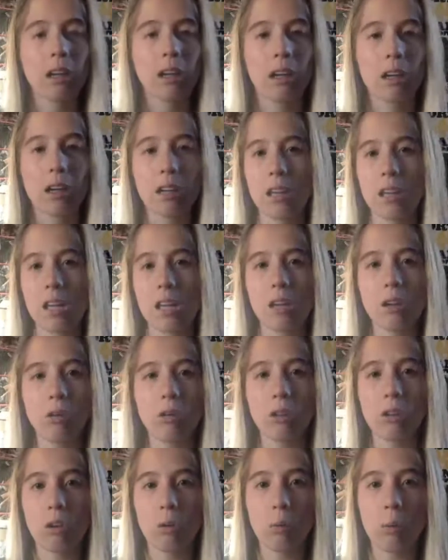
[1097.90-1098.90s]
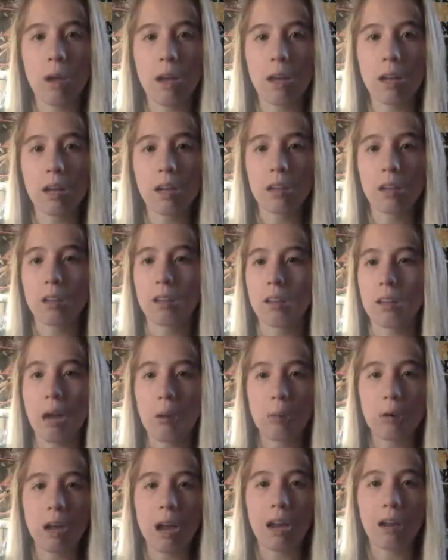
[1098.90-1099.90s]
continues to win, because that
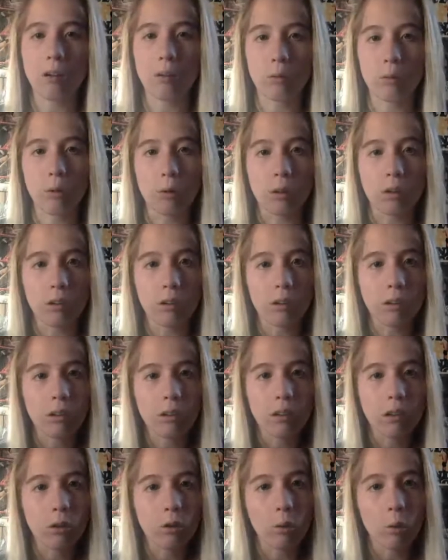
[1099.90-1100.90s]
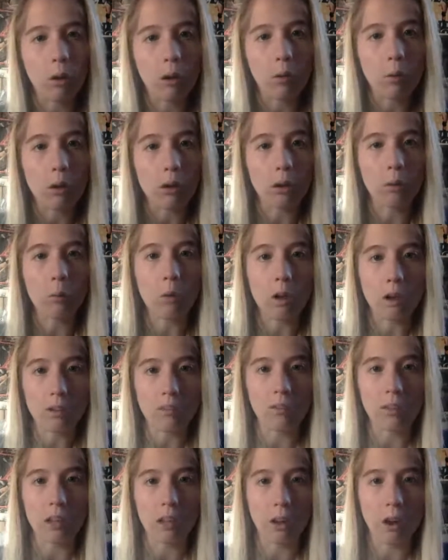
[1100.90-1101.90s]
would kind of ruin the 21-1
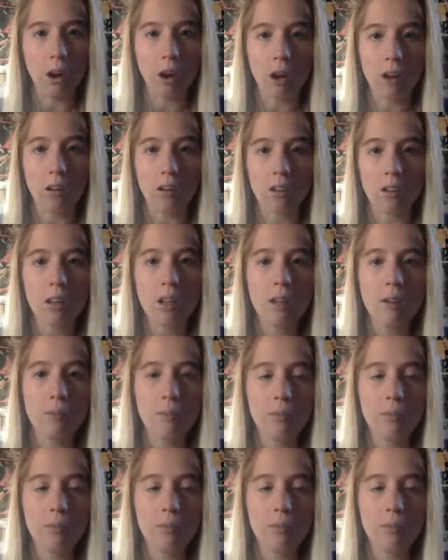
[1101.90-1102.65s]
if he lost.